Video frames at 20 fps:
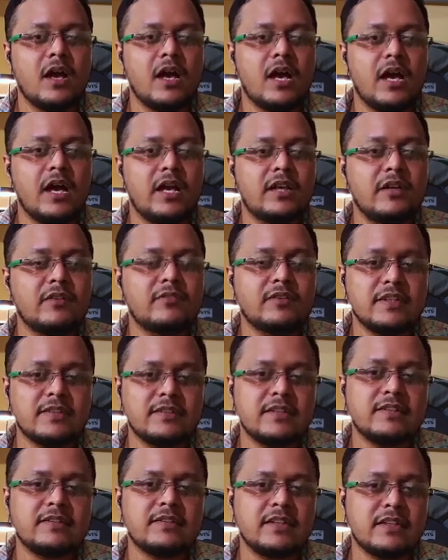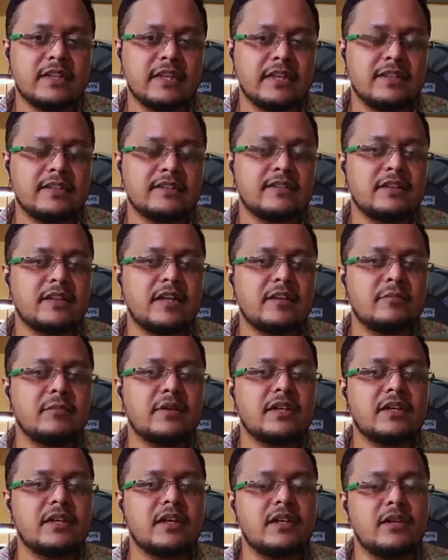And if this is the case, let me
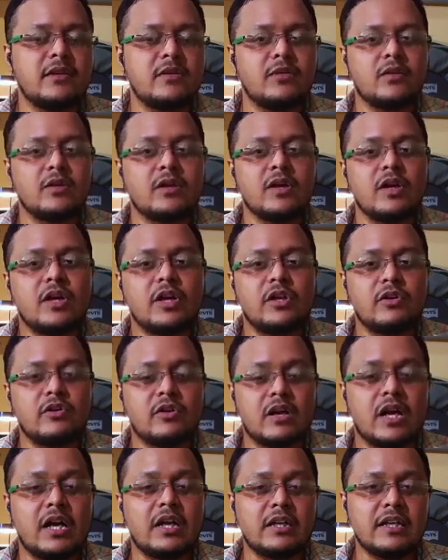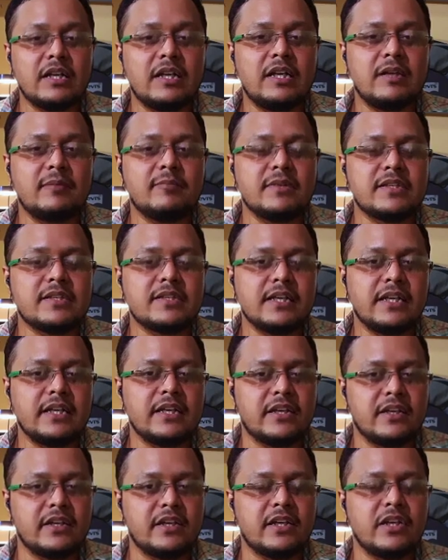tell you, you're utterly
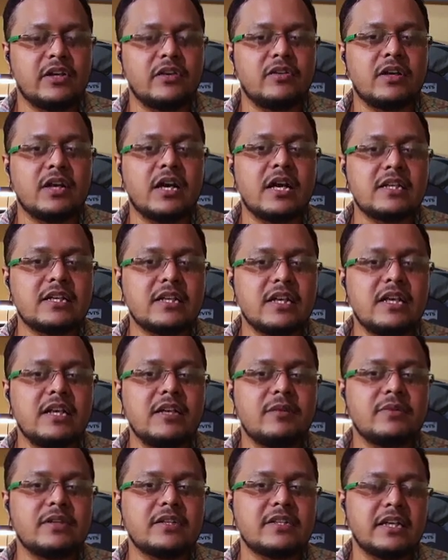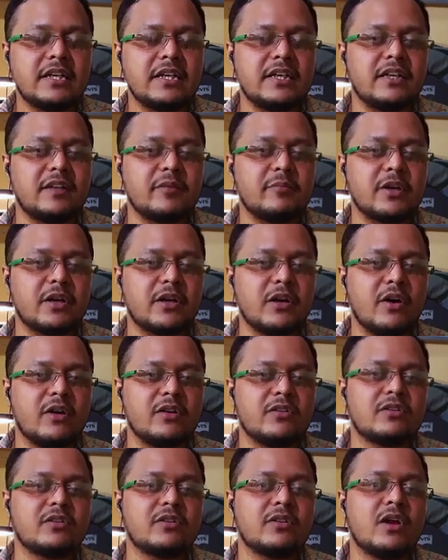mistaken. You're utterly mistaken
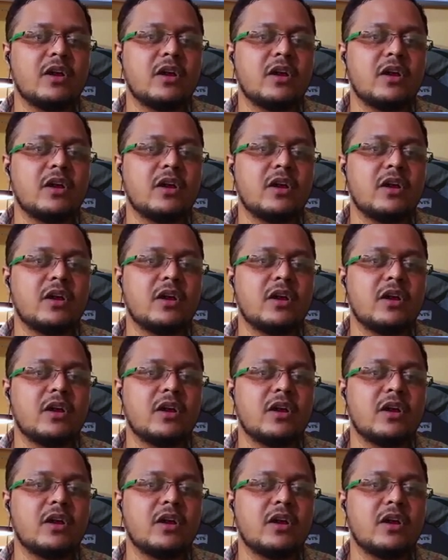because